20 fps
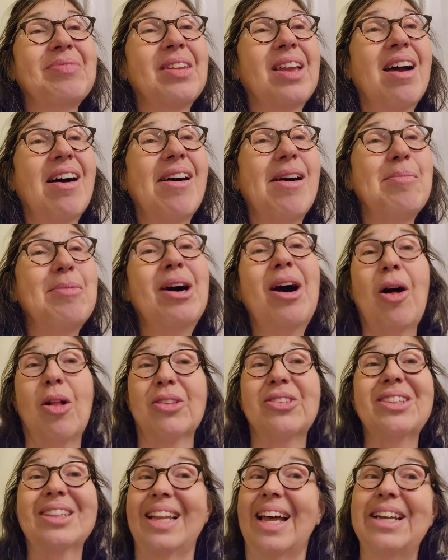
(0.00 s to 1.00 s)

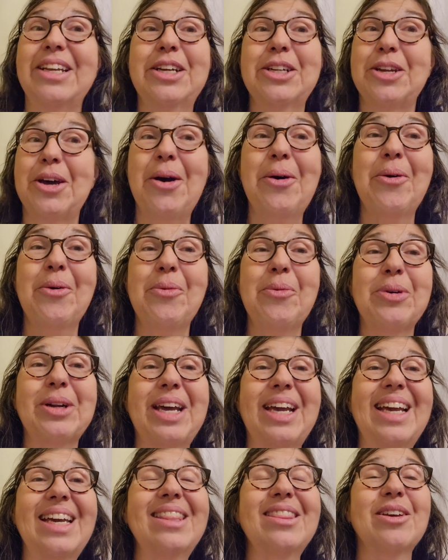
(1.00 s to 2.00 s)
I'll let you know when I
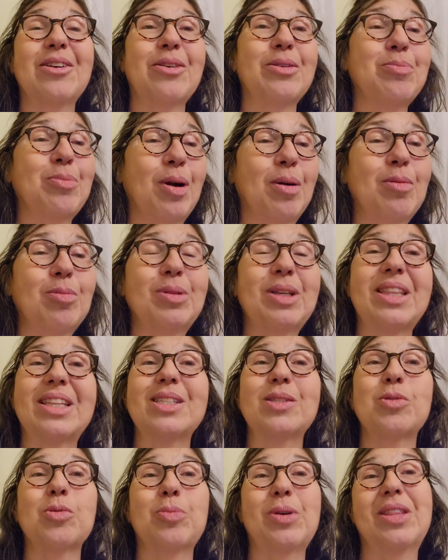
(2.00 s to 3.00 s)
get there, and probably
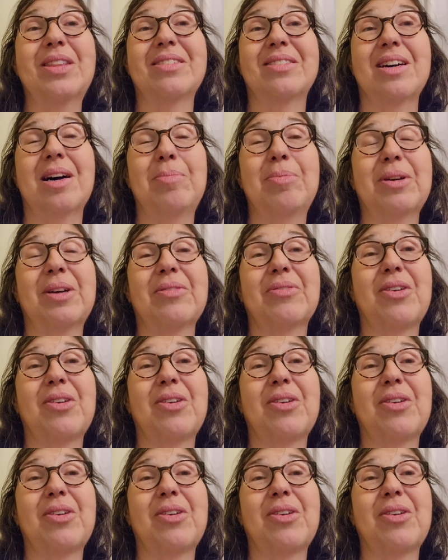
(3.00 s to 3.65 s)
this will be the topic of